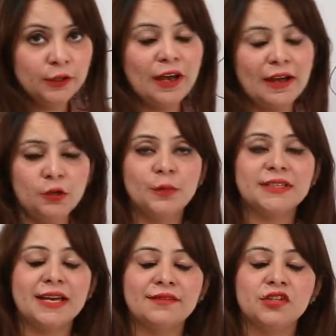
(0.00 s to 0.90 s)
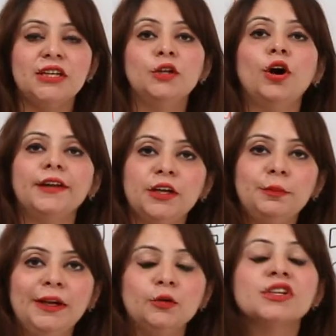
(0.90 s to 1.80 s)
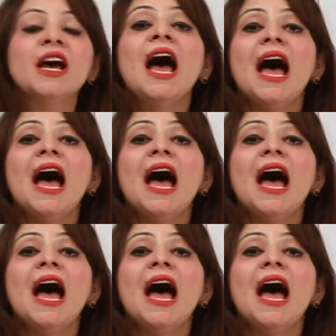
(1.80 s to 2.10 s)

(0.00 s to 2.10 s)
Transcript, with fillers: You, you must have seen hot air balloons.